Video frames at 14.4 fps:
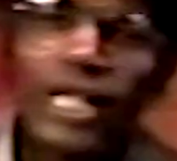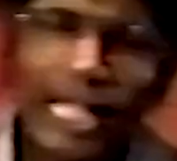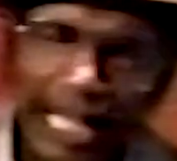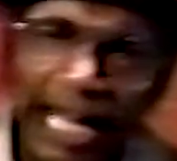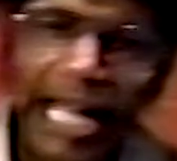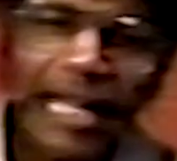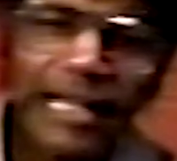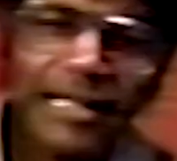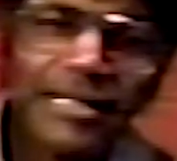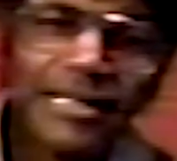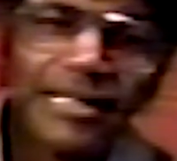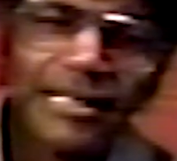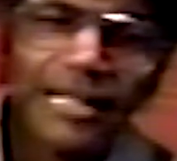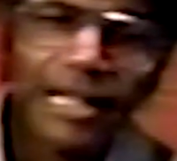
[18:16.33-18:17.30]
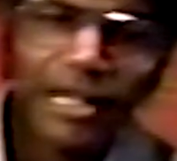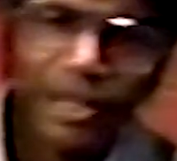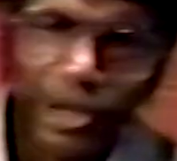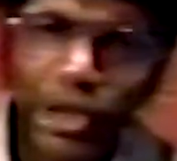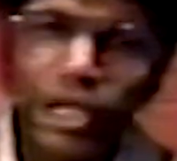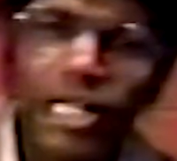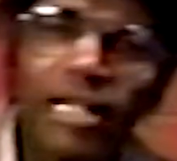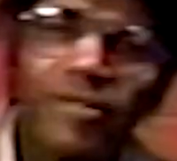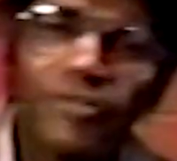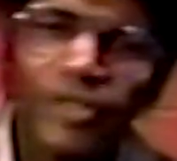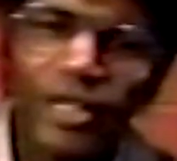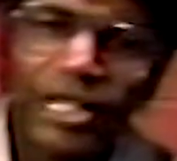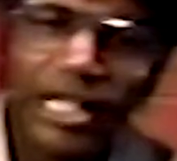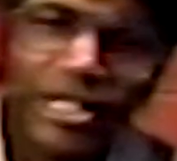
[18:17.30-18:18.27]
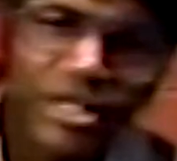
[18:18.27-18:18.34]
the case, looking
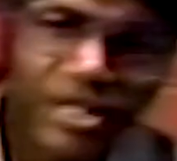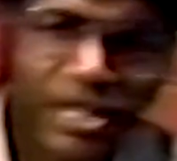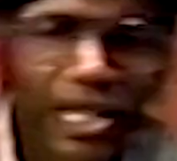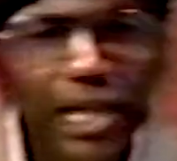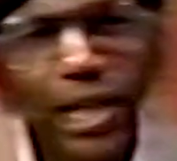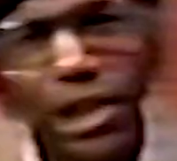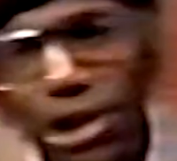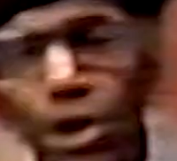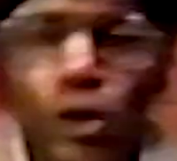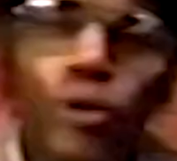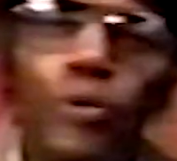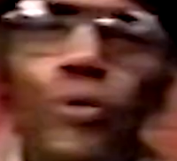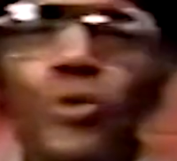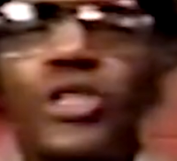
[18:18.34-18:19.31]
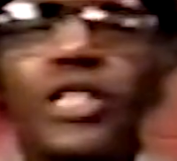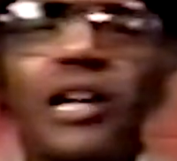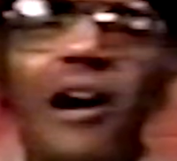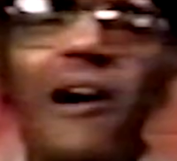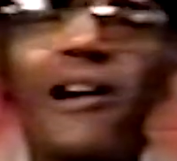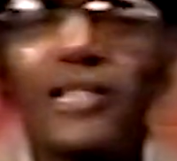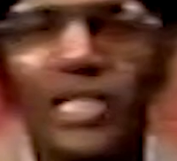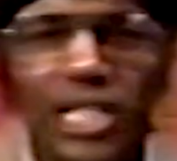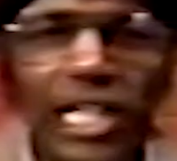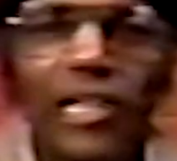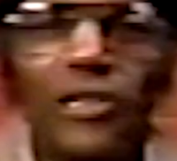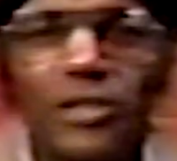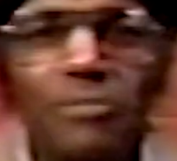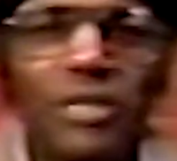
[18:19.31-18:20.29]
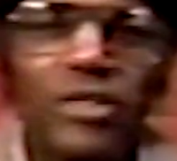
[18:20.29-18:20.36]
for this used car
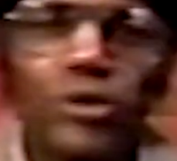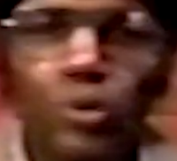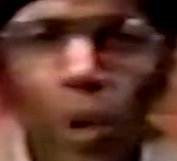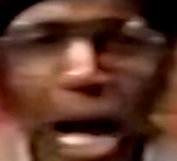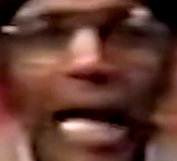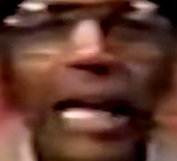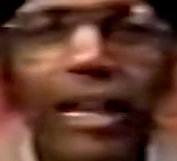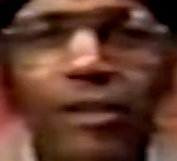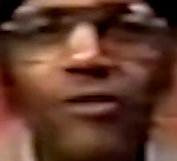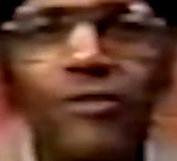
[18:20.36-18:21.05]
salesman's wife.